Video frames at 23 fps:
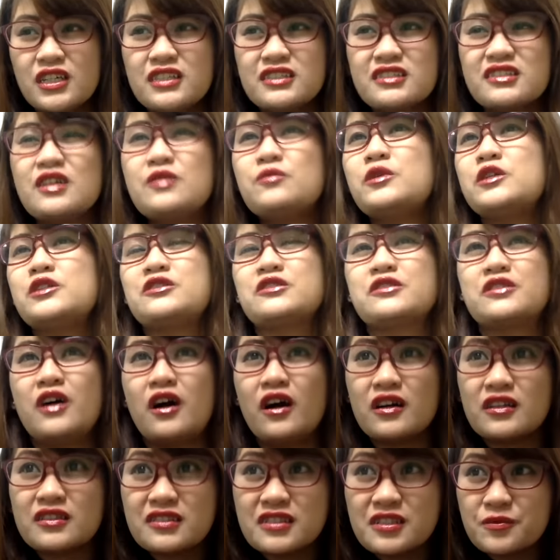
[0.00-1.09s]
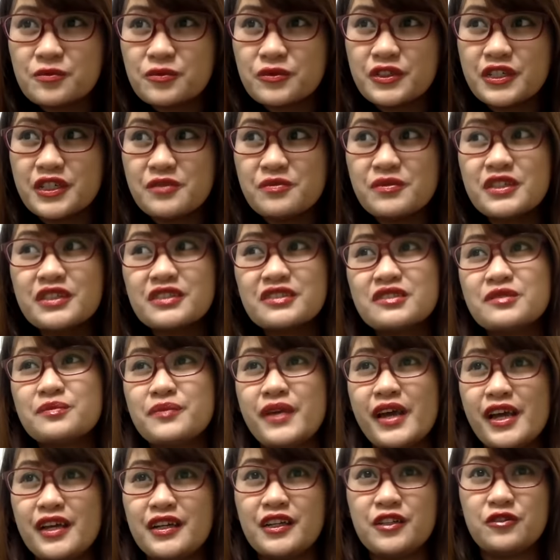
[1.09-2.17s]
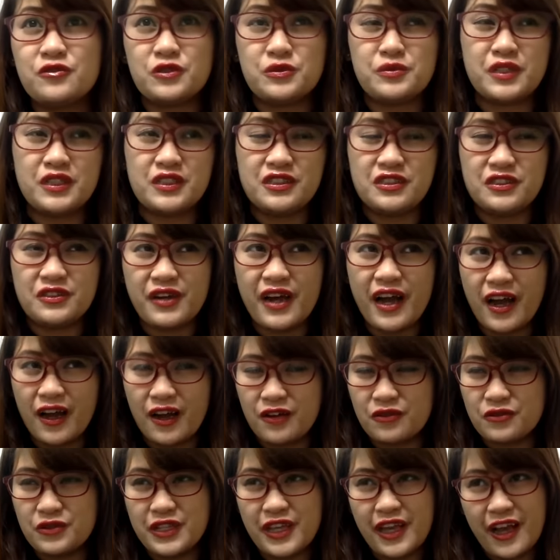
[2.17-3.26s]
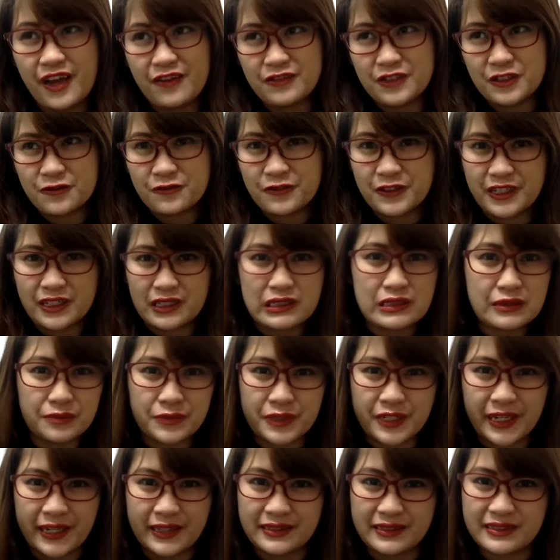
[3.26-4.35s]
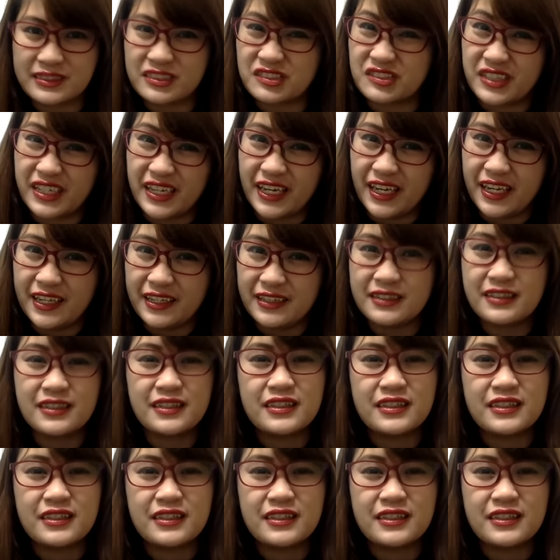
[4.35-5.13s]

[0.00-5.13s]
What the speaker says: someone to gossip with because men and women we have different brains, right?